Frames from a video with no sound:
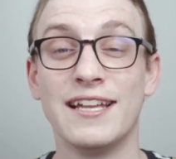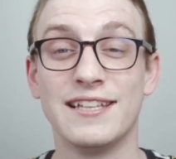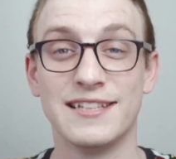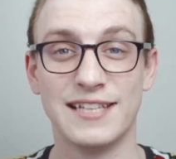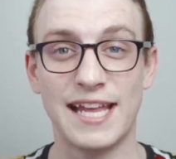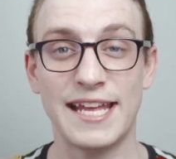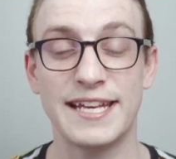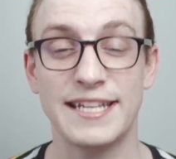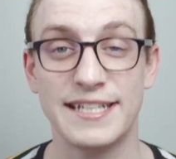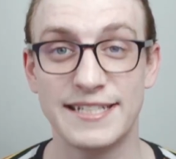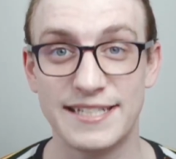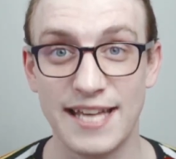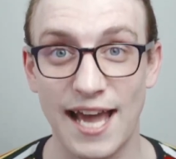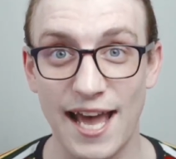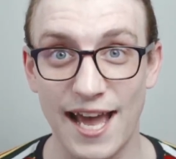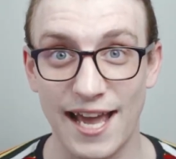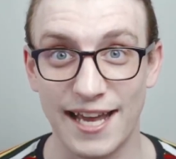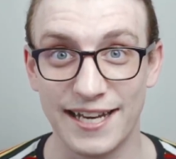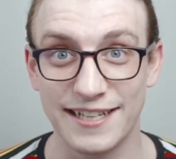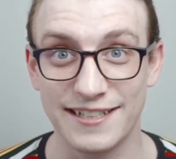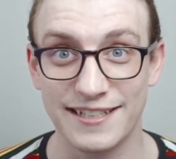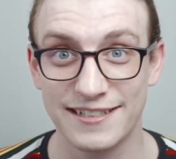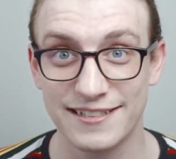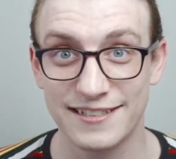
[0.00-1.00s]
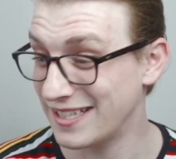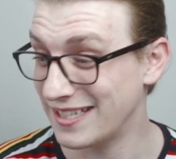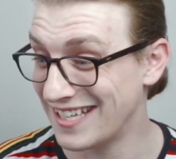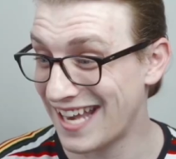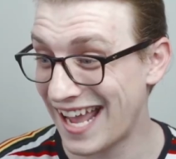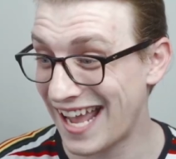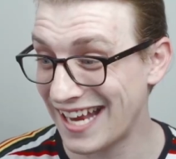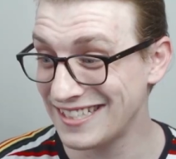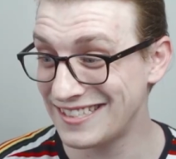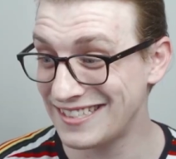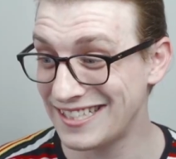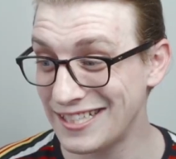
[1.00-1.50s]
Lenin died. In
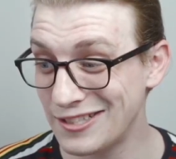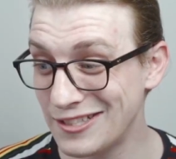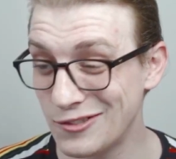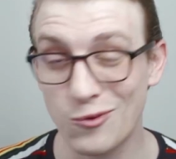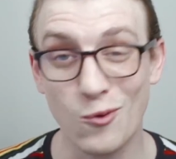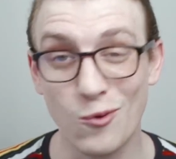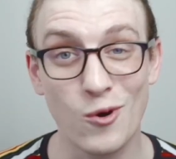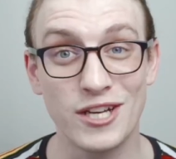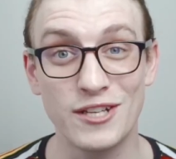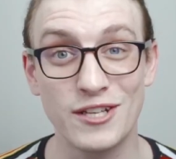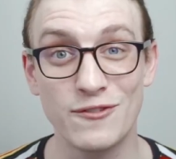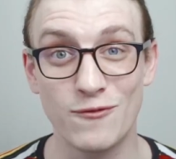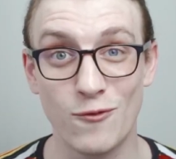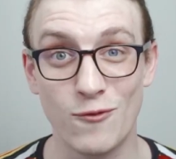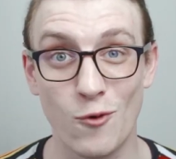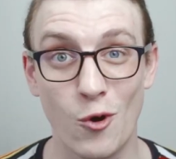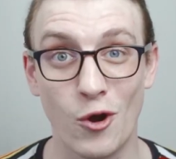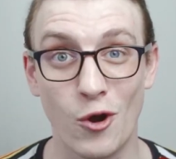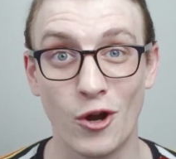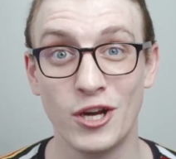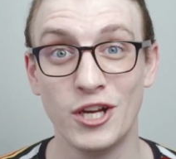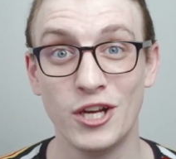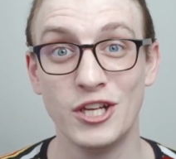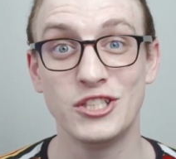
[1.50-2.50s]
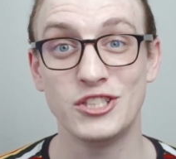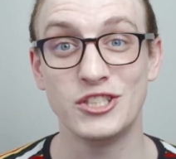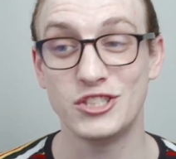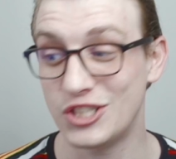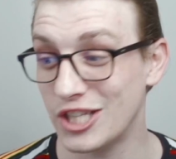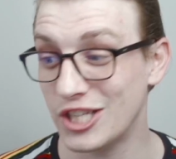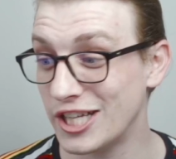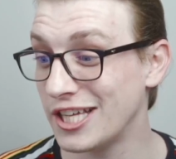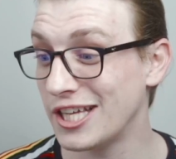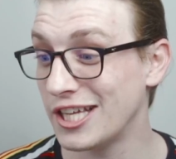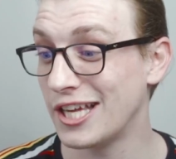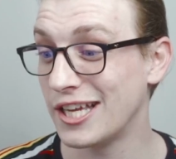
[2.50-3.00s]
1924,
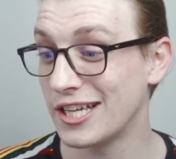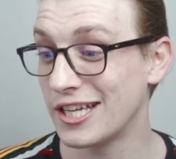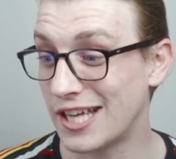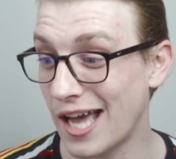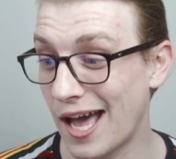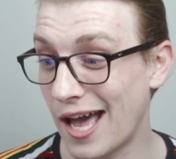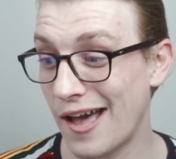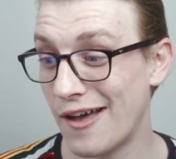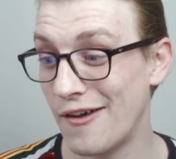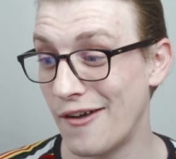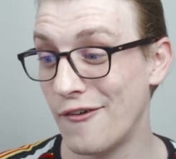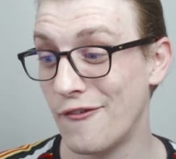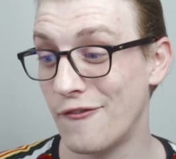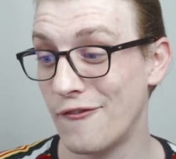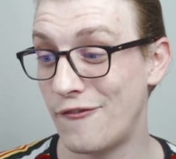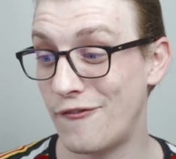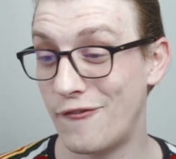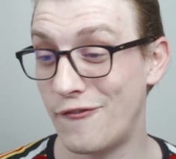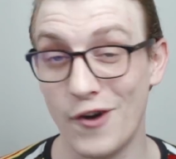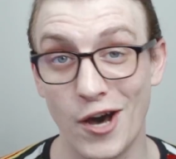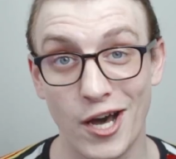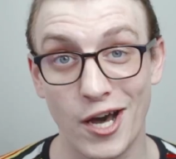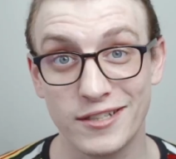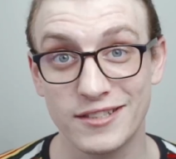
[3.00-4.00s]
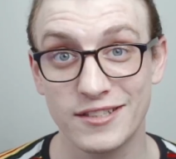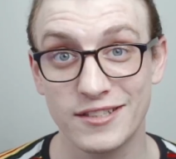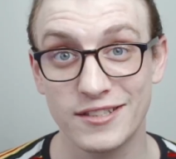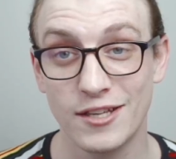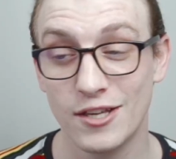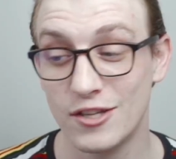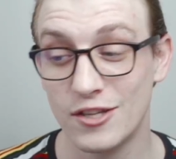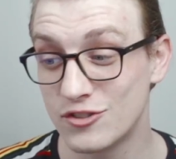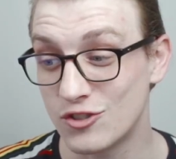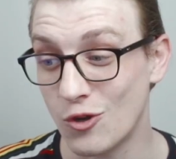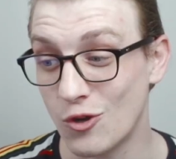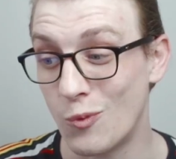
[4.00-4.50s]
shit got fucked.
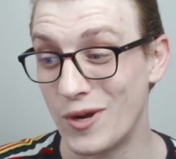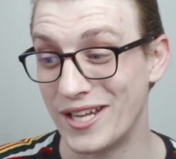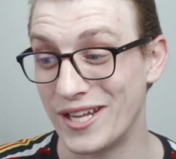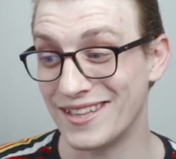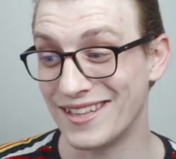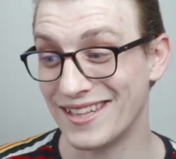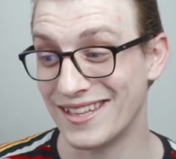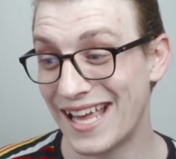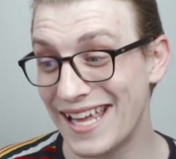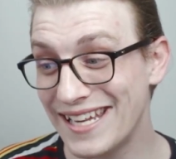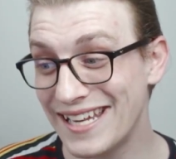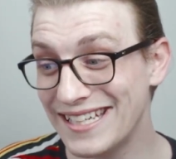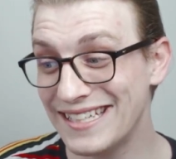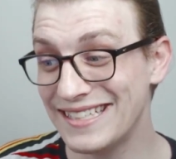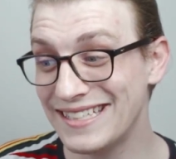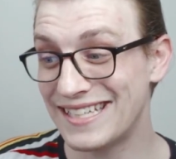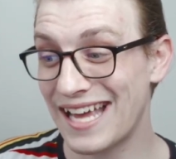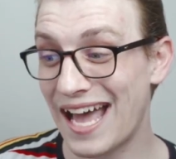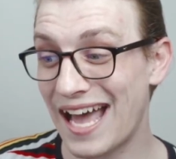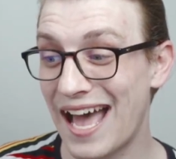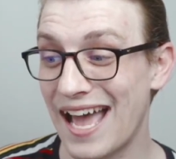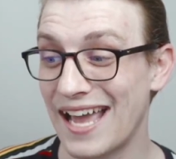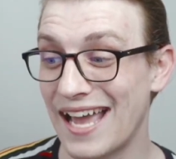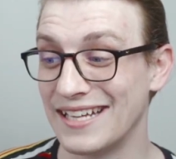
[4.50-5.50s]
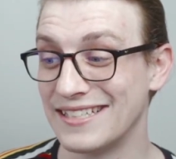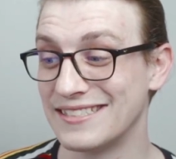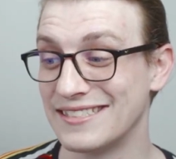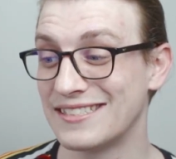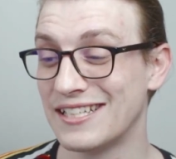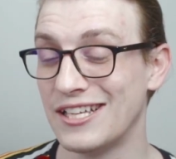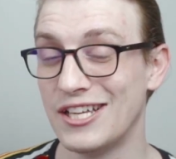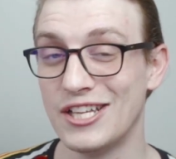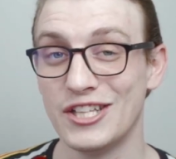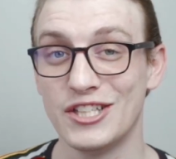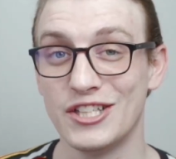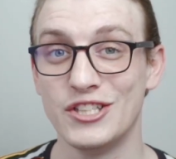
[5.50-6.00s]
So when Lenin
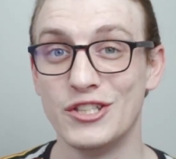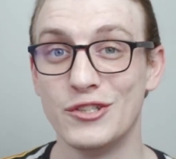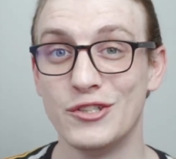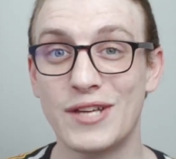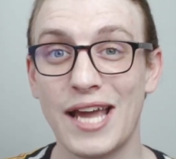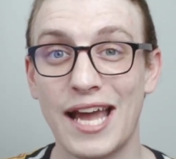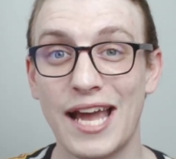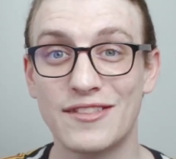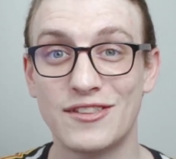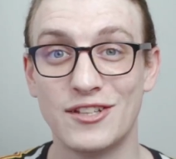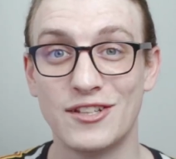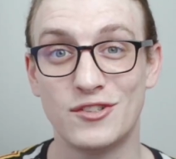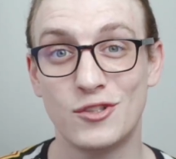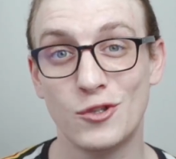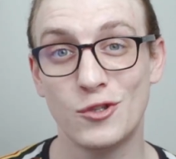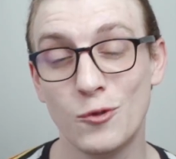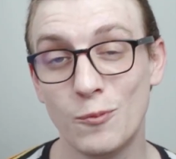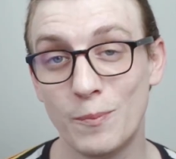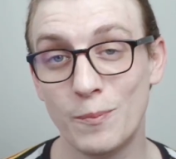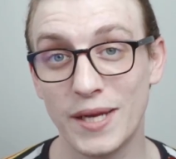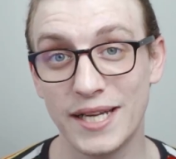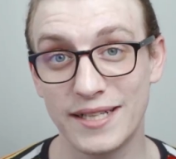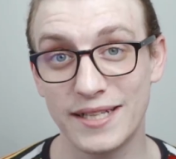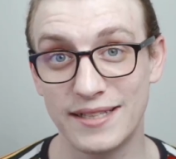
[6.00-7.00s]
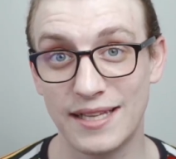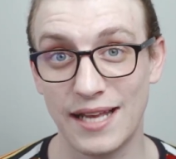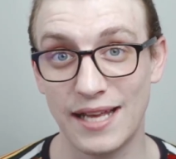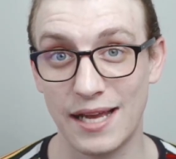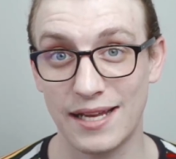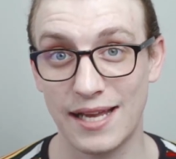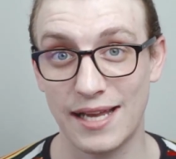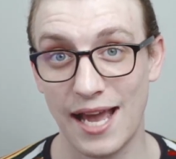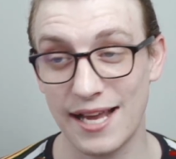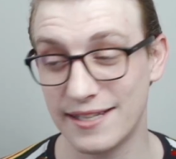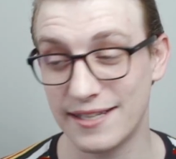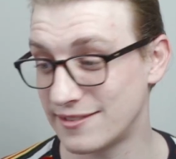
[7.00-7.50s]
dies, you got the two
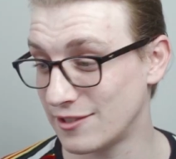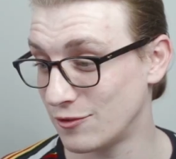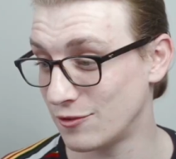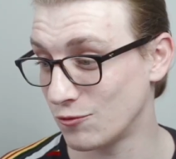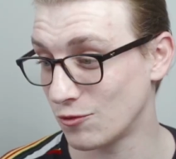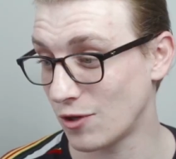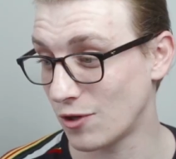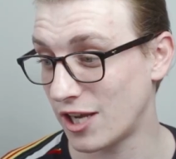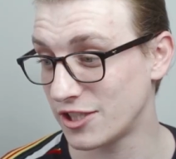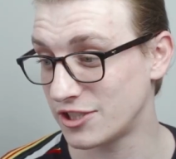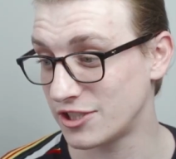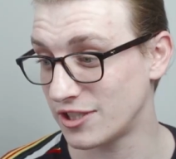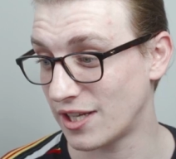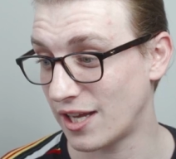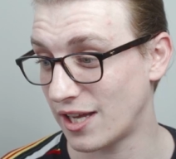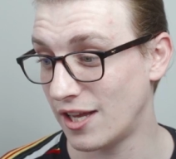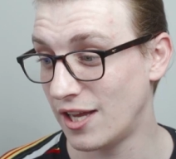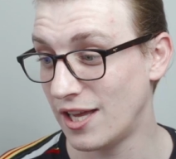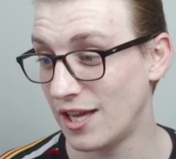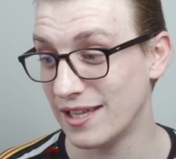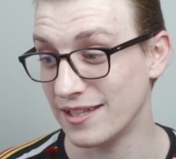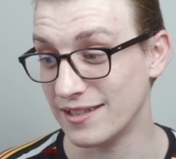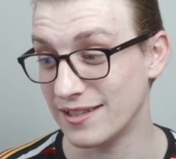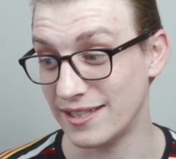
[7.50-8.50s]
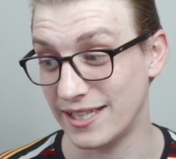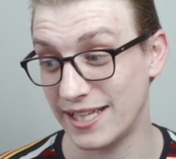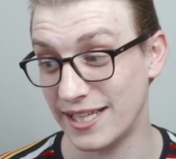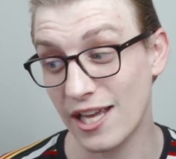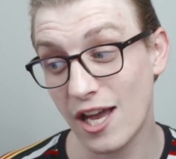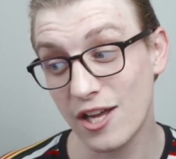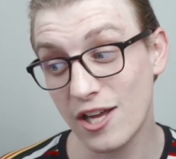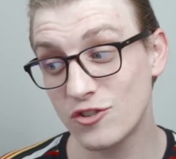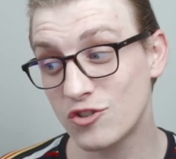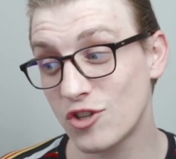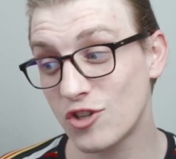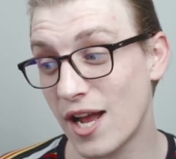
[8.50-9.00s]
big guys in Russia,
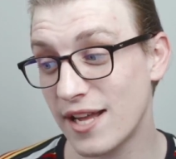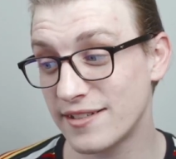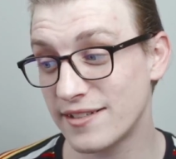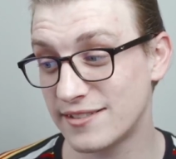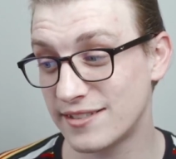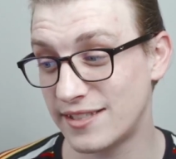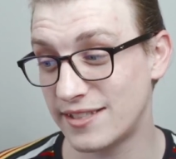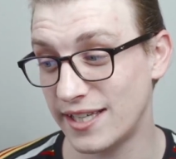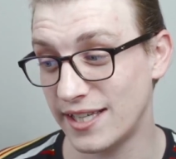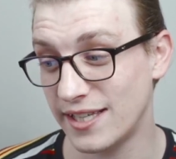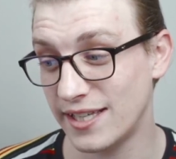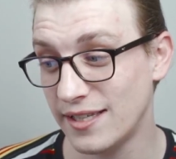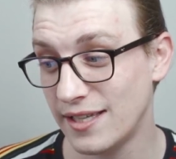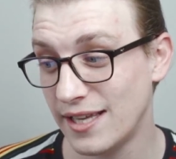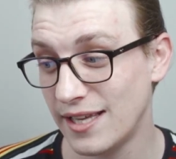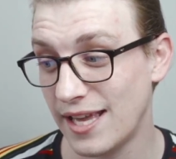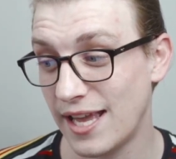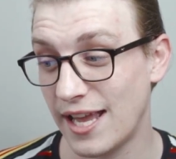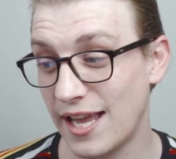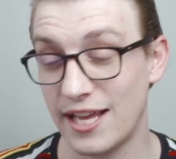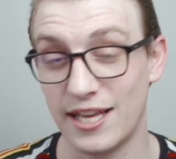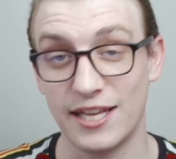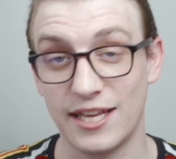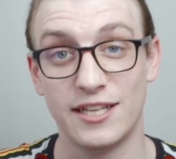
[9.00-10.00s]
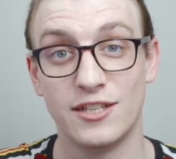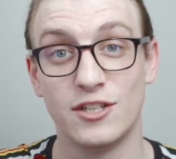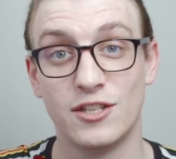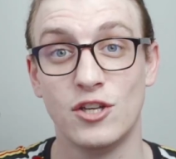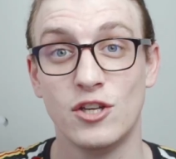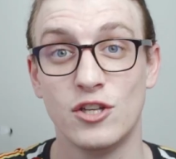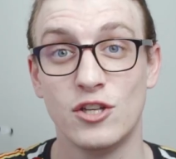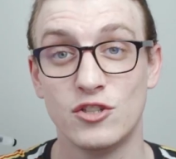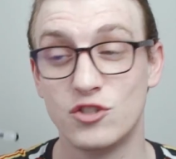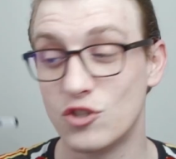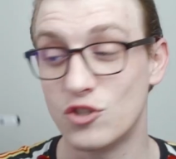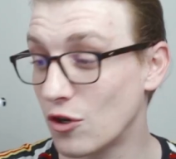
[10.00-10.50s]
Leon Trotsky and
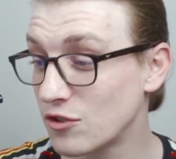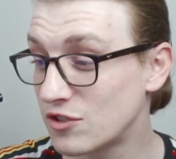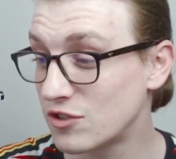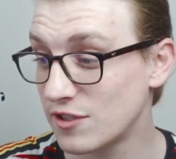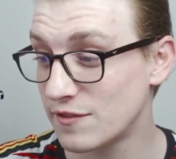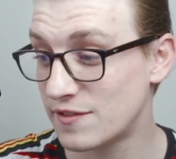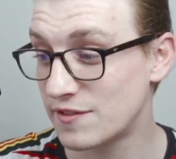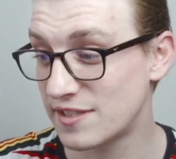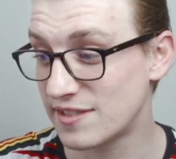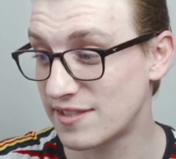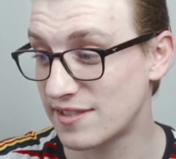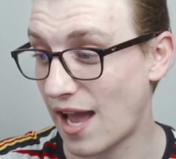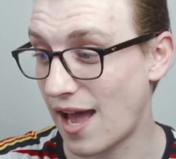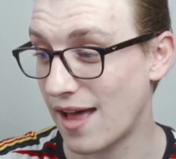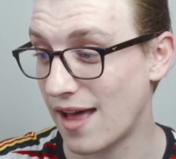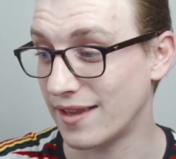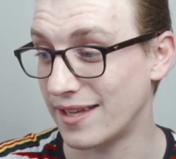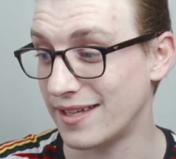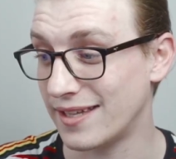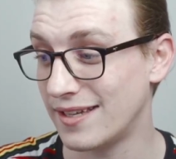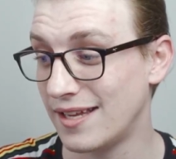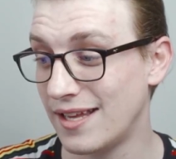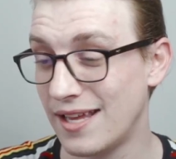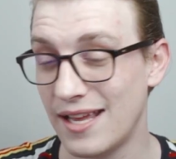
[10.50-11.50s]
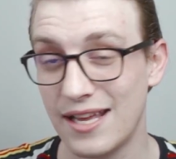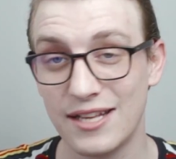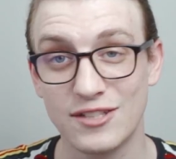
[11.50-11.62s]
Joseph Stalin.